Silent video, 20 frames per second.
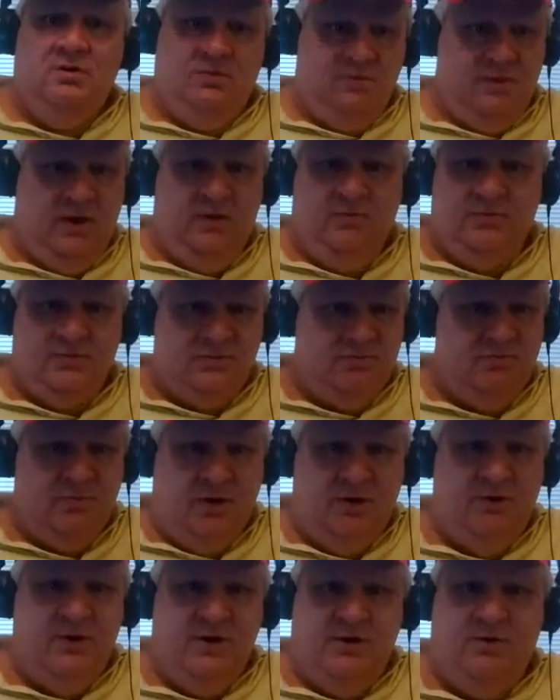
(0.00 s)
That was
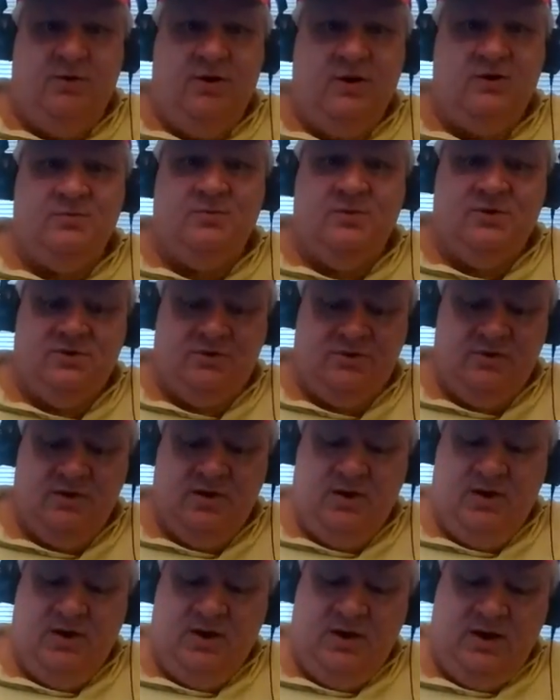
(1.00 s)
Merry Christmas,
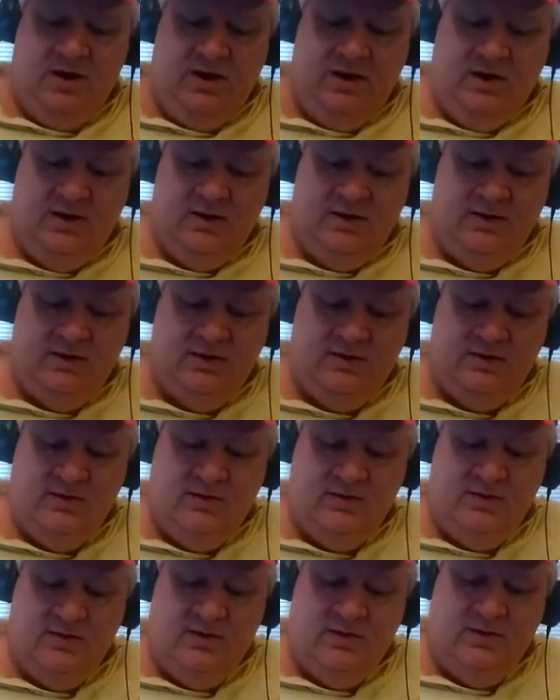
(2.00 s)
and
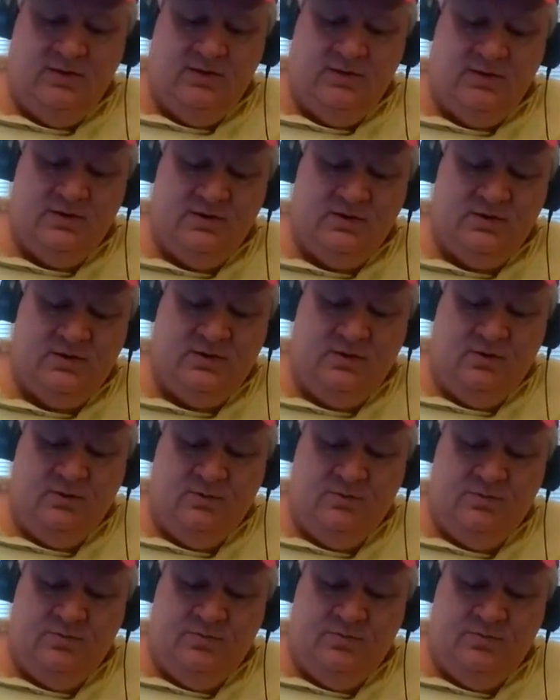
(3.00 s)
so